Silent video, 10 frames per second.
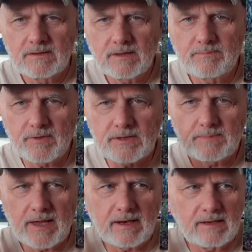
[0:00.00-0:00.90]
they built
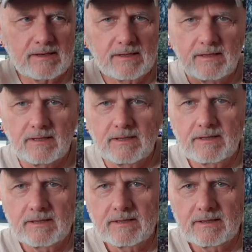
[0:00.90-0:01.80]
about
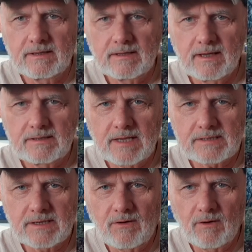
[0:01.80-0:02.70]
a
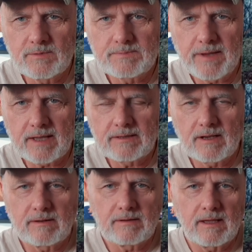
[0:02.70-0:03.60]
dozen homes back
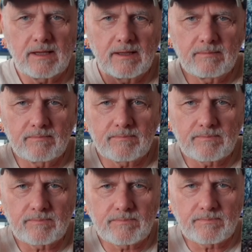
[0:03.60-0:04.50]
there. And um,
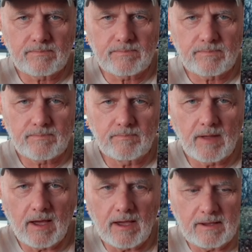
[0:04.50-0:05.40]

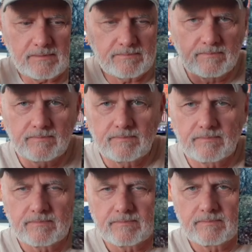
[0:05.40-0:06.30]
my
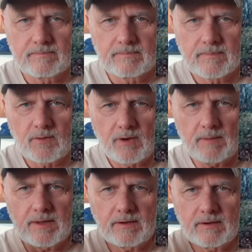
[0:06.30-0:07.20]

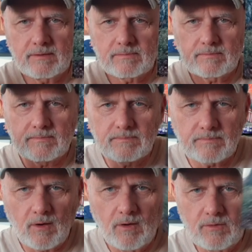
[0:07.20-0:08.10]
grandmother
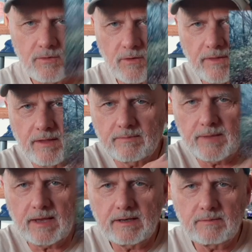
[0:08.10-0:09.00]
owned all that,
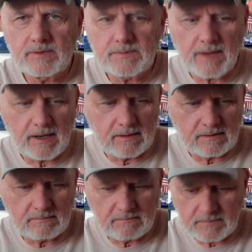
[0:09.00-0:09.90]
about, it was about
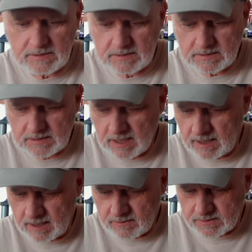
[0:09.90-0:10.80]
10
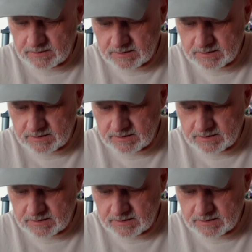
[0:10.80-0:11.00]
acres or